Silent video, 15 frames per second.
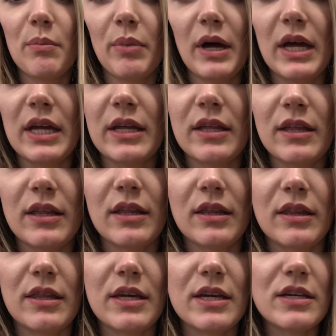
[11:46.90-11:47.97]
but
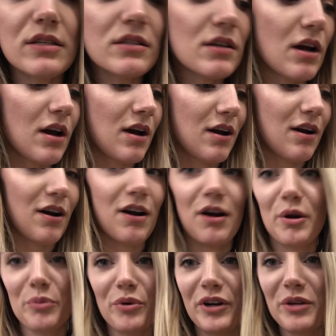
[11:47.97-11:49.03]
these
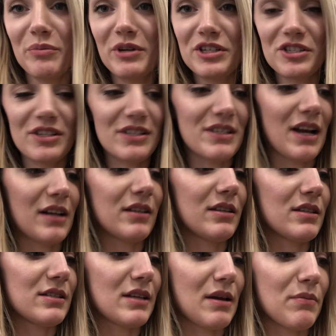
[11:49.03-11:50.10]
are pretty much exactly
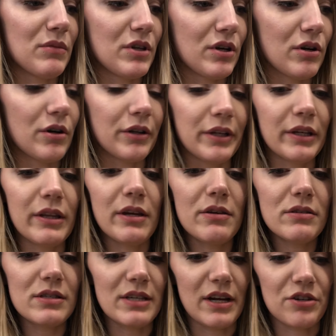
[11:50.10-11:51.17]
the same. The acrylic they
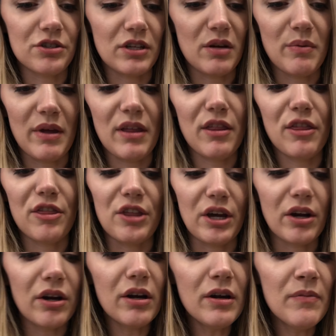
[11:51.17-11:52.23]
use is actually a bit
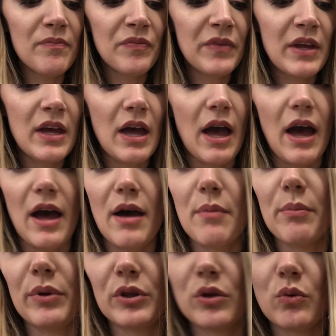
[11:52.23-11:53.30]
thicker,
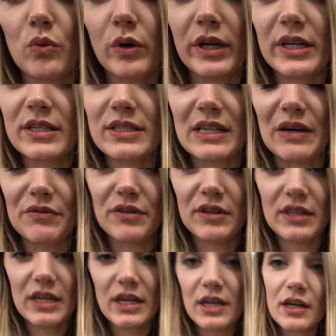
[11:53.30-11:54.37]
but the wood itself
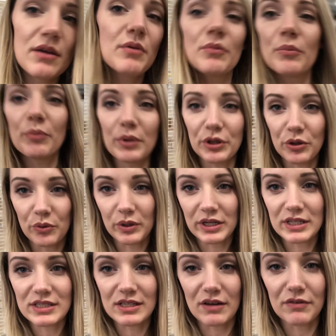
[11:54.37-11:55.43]
that they
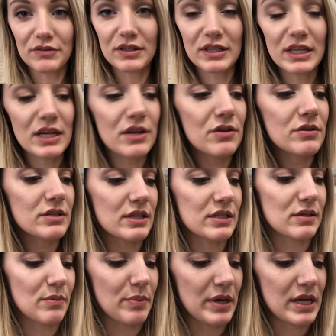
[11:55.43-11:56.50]
use
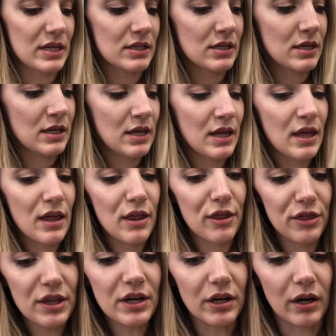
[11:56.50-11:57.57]
is a bit
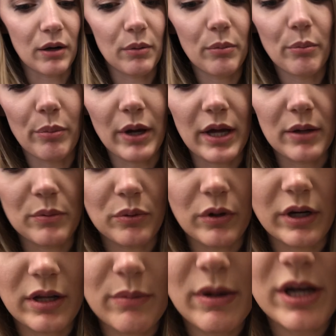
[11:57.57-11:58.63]
thinner, but
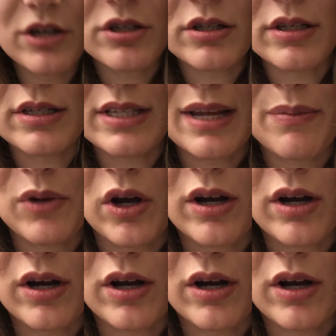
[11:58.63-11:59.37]
pretty much the same